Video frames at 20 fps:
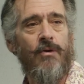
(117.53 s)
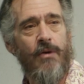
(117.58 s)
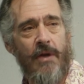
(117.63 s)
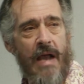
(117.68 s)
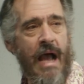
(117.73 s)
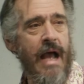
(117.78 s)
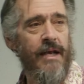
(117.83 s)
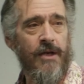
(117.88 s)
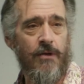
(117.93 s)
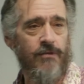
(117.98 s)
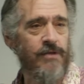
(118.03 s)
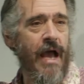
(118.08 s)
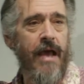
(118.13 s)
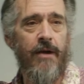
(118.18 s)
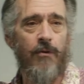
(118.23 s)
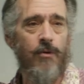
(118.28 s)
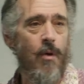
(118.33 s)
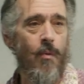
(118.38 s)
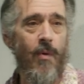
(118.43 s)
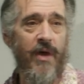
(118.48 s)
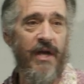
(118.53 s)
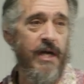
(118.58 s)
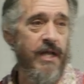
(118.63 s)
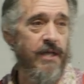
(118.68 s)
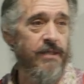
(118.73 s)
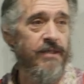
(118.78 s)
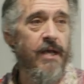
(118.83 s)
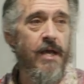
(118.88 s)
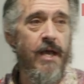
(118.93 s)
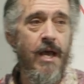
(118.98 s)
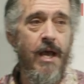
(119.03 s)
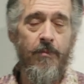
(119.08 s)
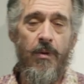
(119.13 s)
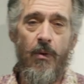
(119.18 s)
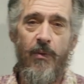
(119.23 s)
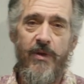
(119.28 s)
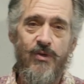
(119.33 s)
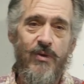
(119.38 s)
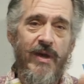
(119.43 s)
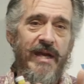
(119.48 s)
or Gandhi, or I don't know what it is,
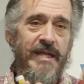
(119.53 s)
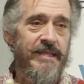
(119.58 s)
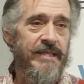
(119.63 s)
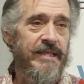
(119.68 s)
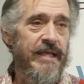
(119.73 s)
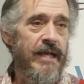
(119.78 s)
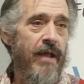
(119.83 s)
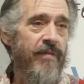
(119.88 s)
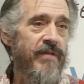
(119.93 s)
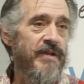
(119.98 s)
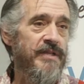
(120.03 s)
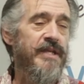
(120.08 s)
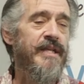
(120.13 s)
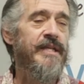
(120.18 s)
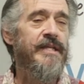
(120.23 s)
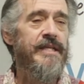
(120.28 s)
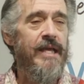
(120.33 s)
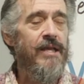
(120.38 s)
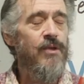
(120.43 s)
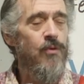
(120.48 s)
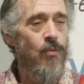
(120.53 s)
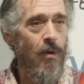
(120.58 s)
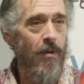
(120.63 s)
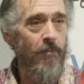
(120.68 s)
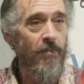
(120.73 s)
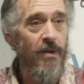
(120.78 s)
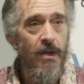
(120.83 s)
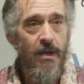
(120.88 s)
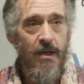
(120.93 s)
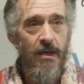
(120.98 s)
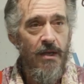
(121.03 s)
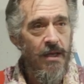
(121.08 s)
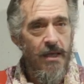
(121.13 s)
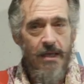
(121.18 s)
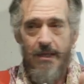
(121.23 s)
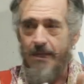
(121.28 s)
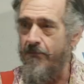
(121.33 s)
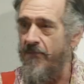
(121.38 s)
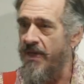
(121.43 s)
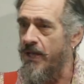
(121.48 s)
but we try to sit on this continuum
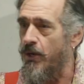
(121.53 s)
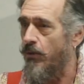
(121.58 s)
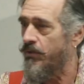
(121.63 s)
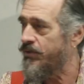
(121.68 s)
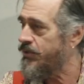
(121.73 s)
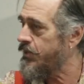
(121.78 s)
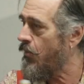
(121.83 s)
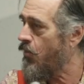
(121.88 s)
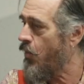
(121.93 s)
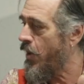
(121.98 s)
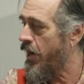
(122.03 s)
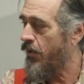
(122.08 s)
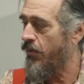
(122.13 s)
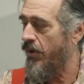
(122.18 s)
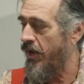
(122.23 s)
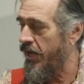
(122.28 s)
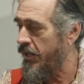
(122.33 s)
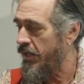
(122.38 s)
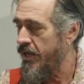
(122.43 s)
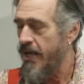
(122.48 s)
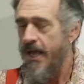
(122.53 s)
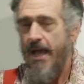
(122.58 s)
in the middle somewhere, right?